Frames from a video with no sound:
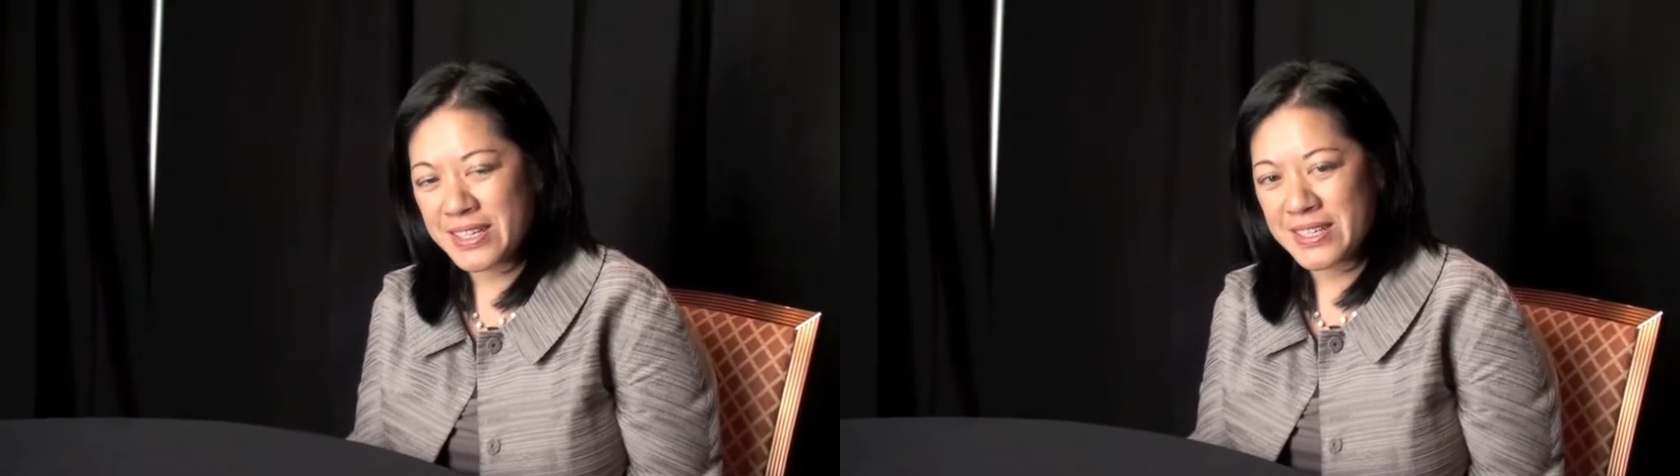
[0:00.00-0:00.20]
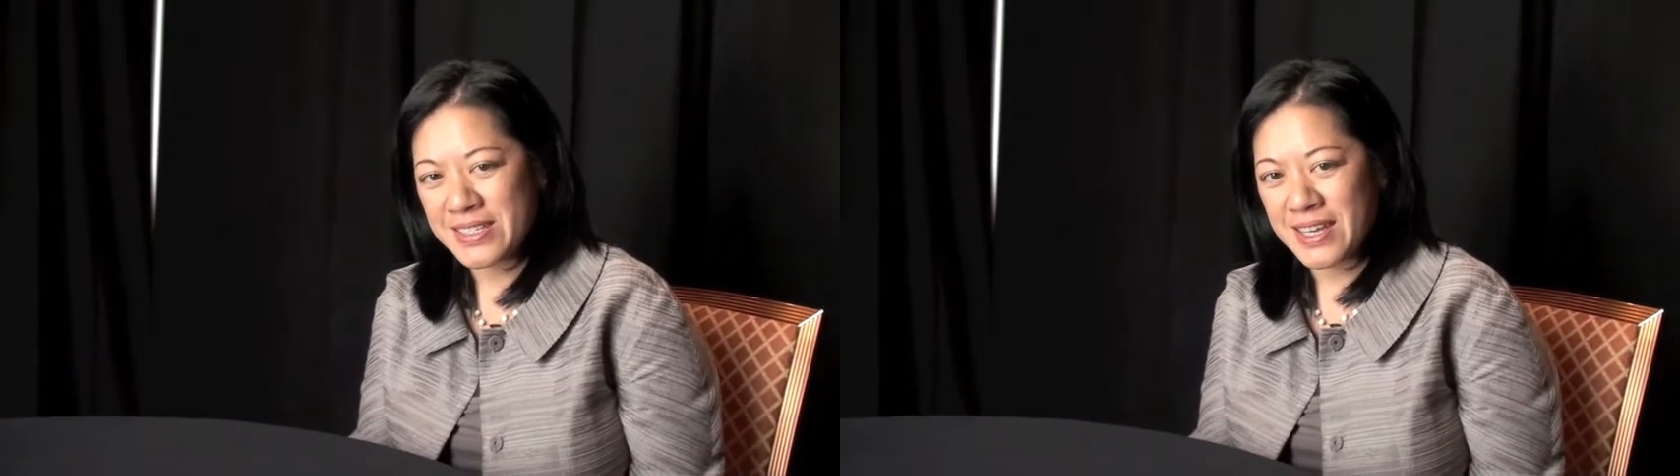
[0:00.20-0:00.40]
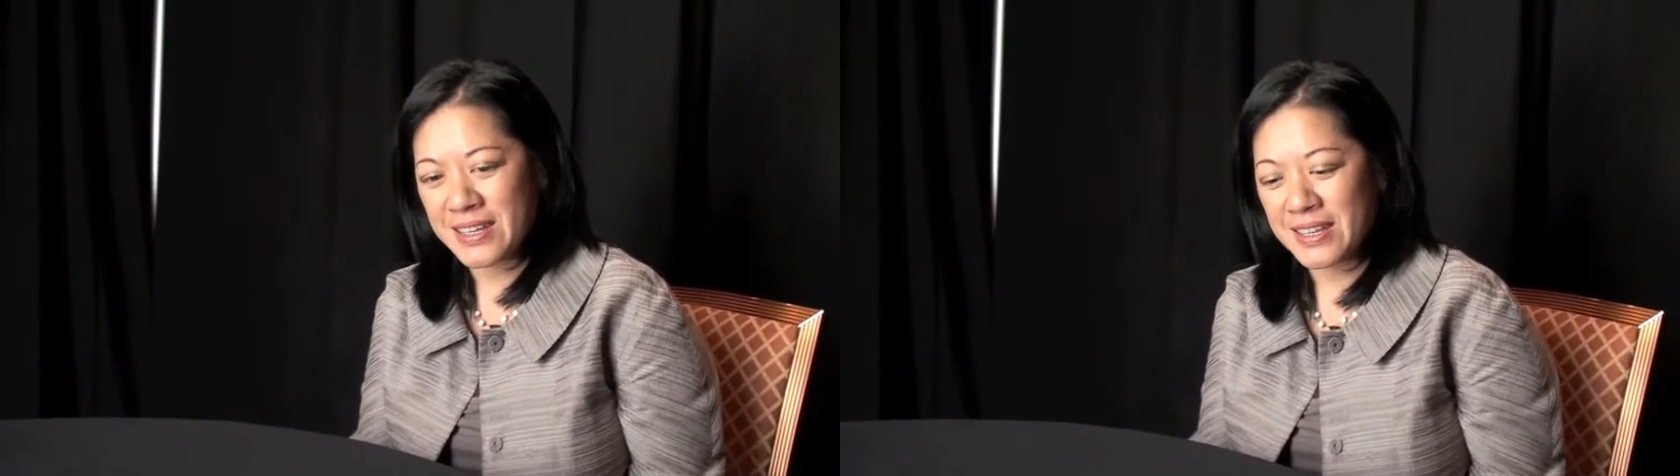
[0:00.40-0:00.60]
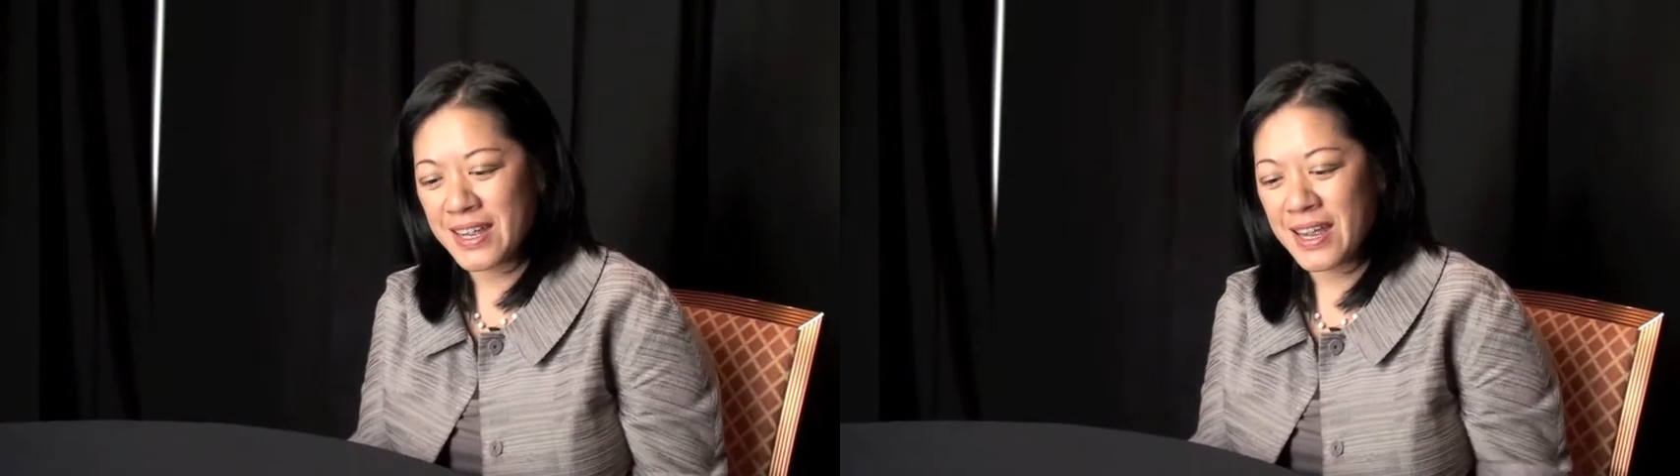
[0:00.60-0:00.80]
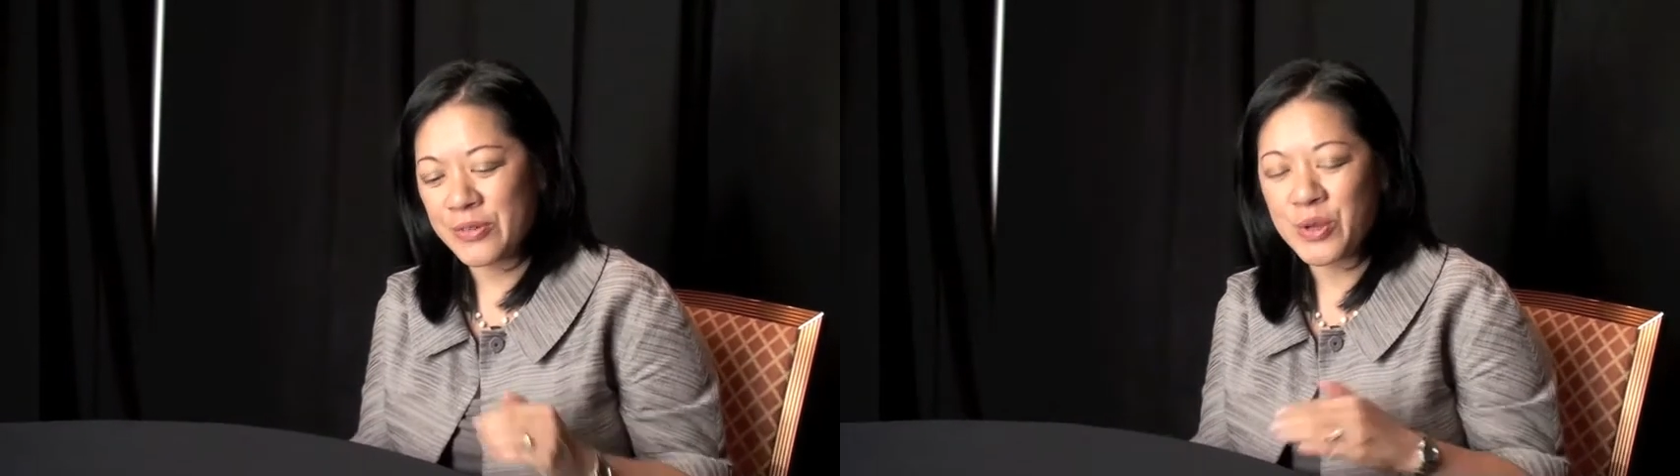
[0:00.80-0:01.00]
is that
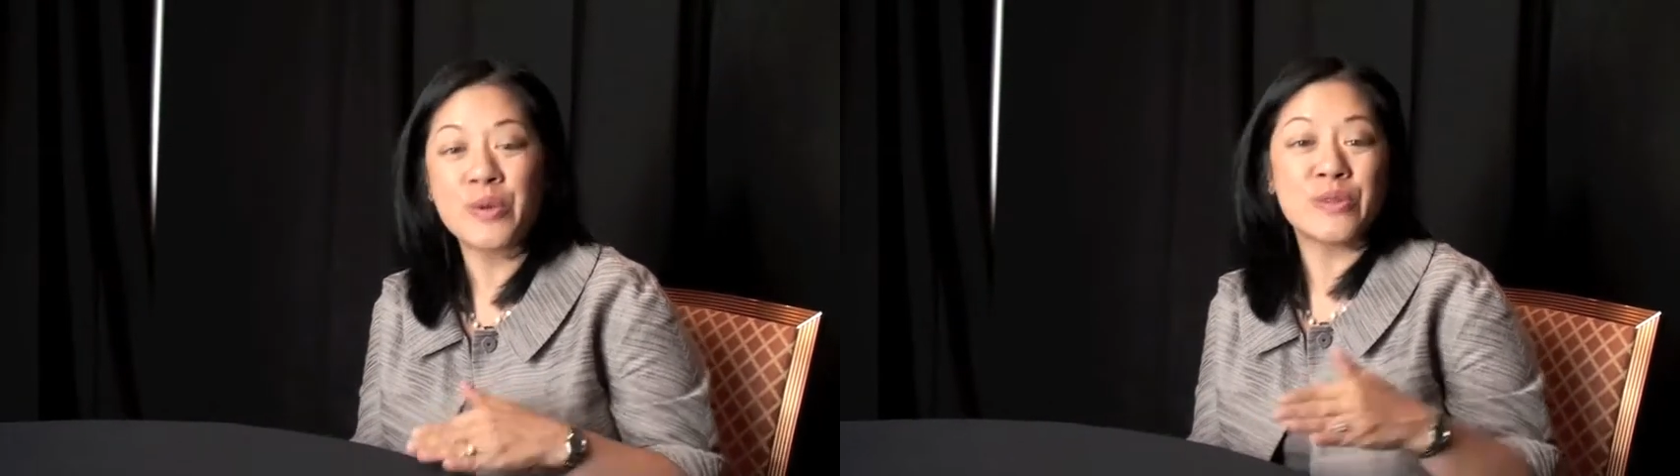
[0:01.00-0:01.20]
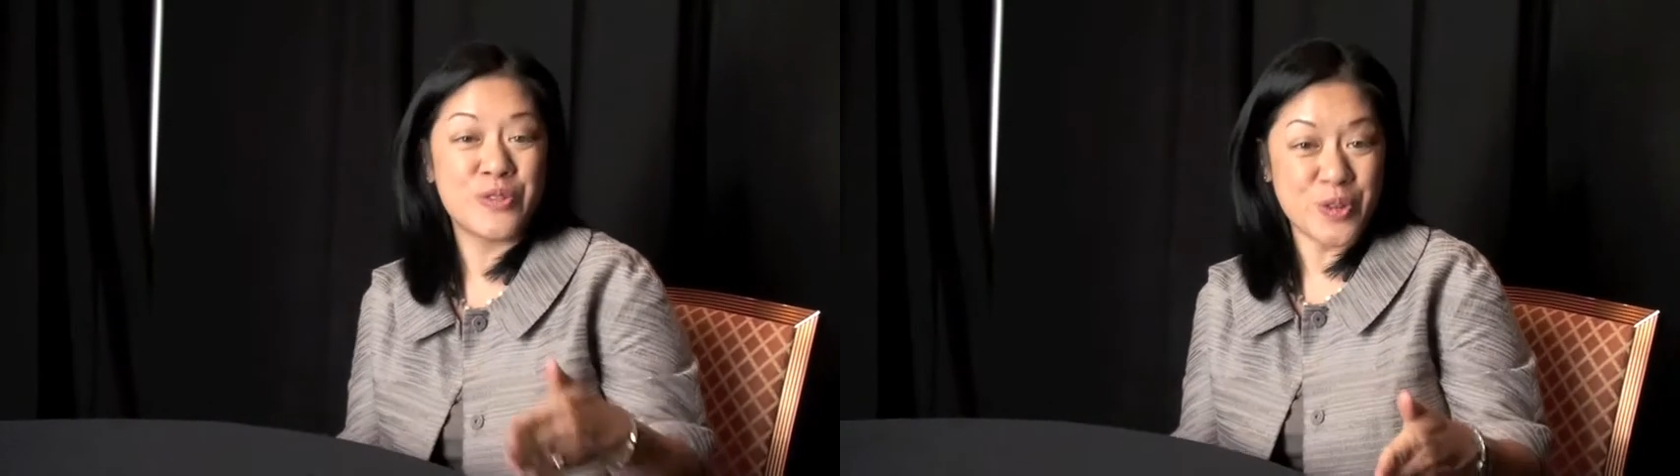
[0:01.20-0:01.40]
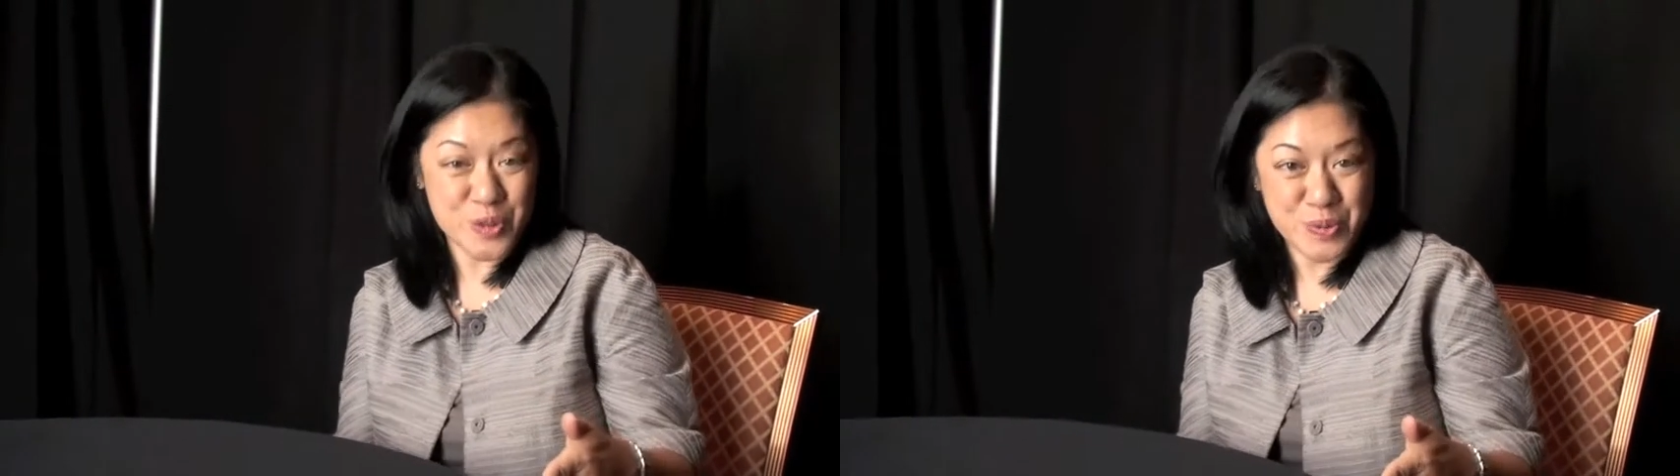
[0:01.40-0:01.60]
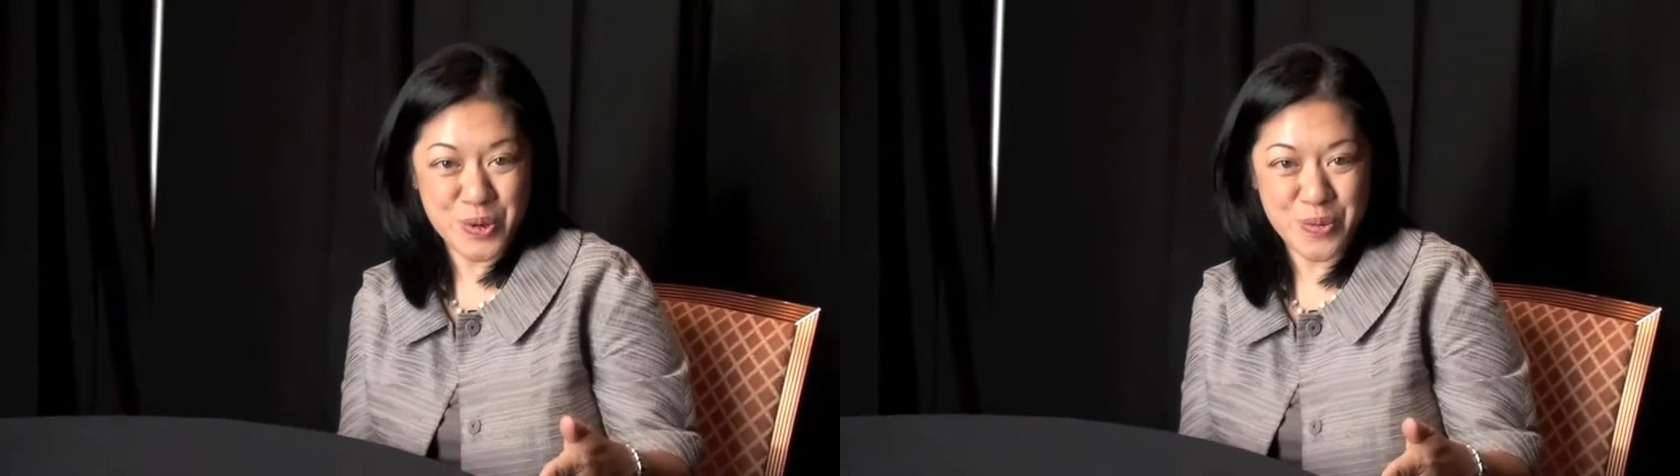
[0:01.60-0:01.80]
after I wrote the first book,